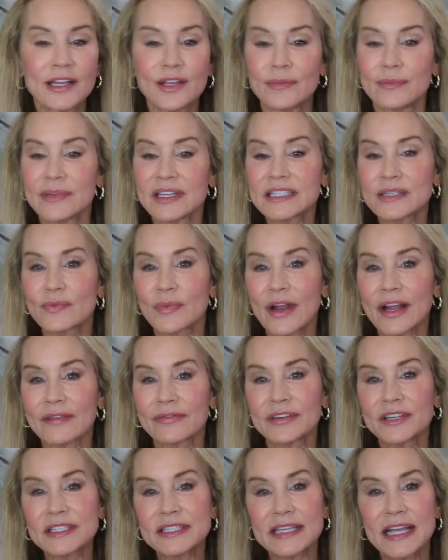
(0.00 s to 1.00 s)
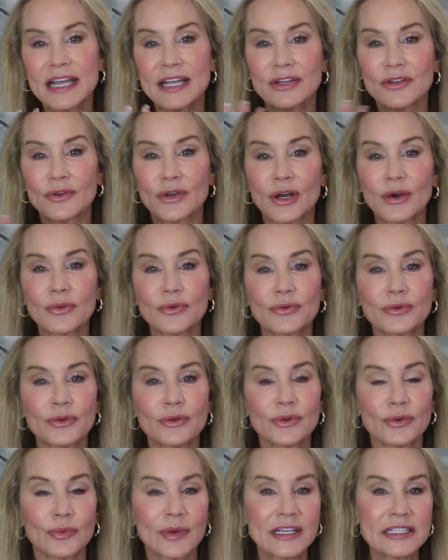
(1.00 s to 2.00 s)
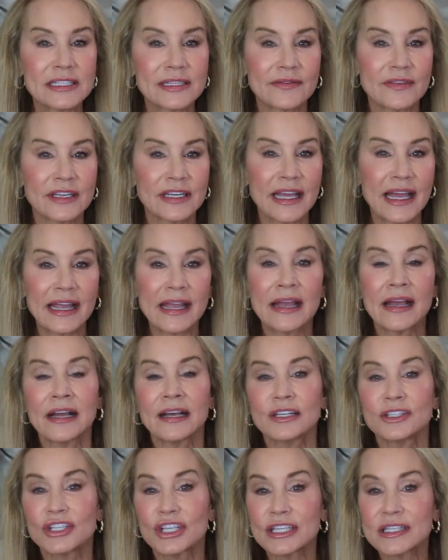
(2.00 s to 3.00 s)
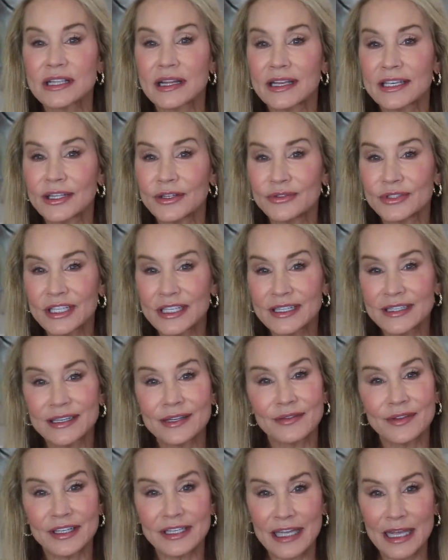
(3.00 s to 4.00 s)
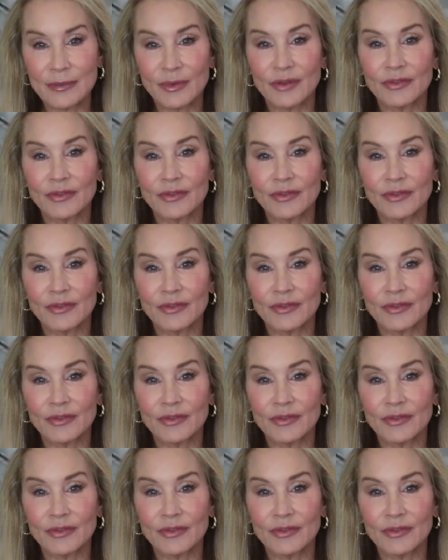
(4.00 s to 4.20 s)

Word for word: and you miss breakfast and you go through the rest of the day just like you did the day